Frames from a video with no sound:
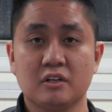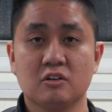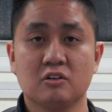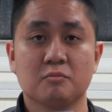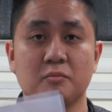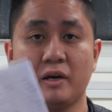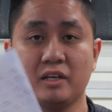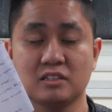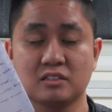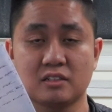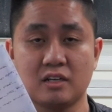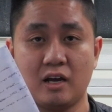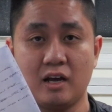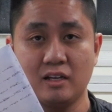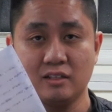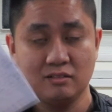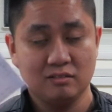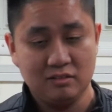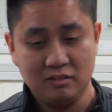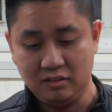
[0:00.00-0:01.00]
note by
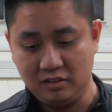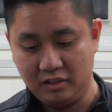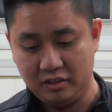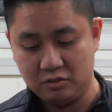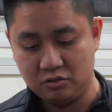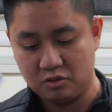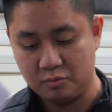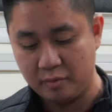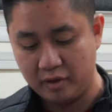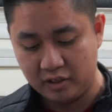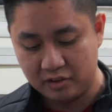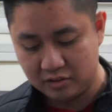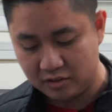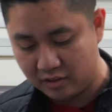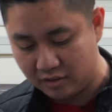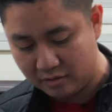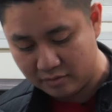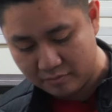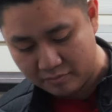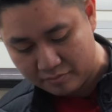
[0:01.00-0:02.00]
Scott. These are
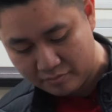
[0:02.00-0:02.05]
amazing.